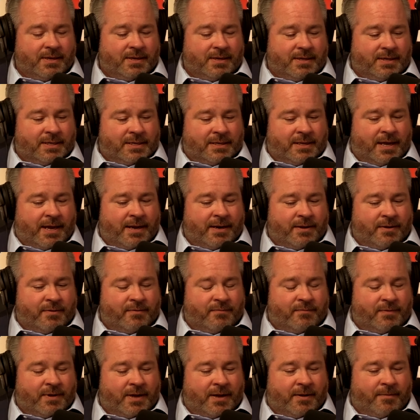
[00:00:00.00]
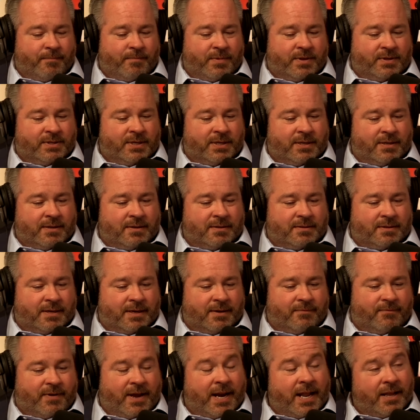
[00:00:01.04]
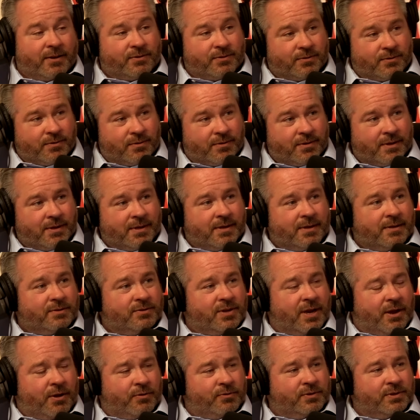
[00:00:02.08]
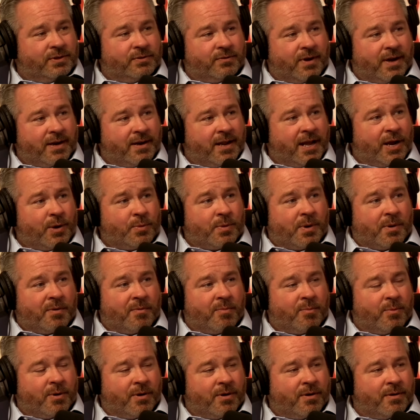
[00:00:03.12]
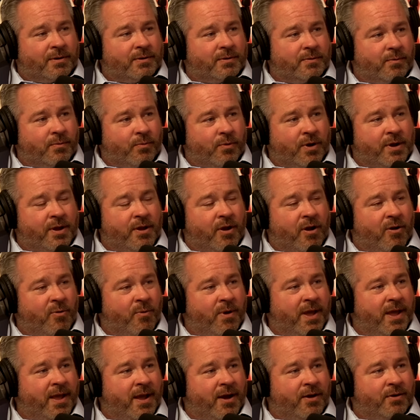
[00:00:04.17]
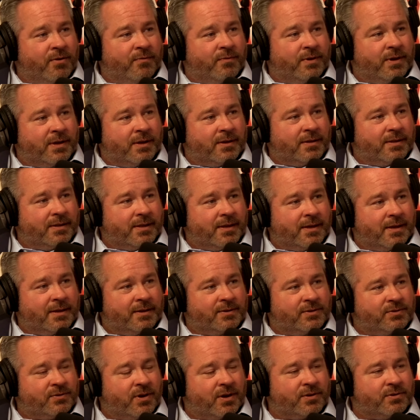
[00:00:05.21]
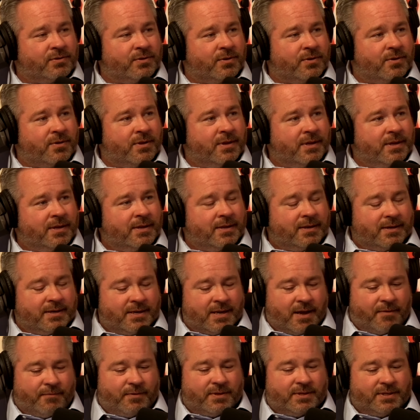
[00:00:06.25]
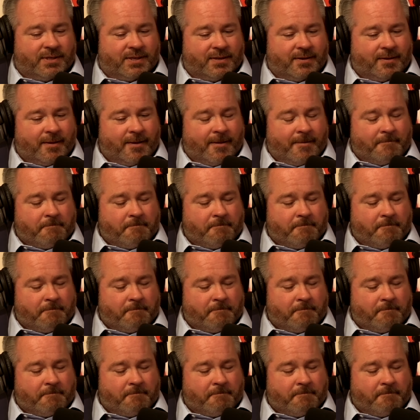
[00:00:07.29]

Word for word: in light of uh, the city's uh, financial challenges right now. We're we're working our way out of a, a structural deficit.